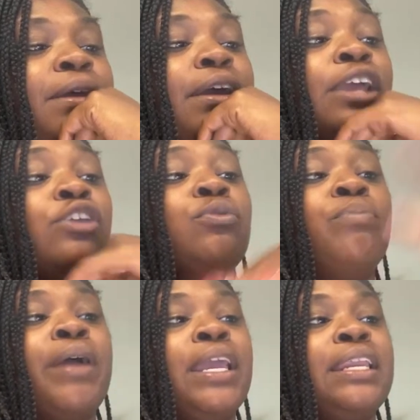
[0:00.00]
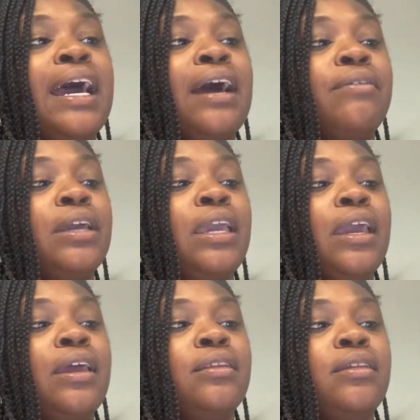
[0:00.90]
and you break it down
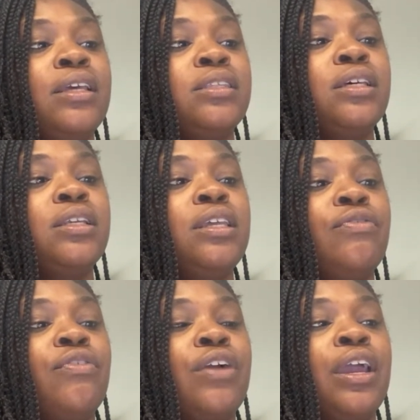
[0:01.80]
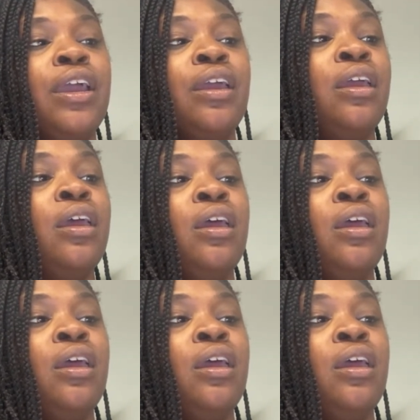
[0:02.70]
again into different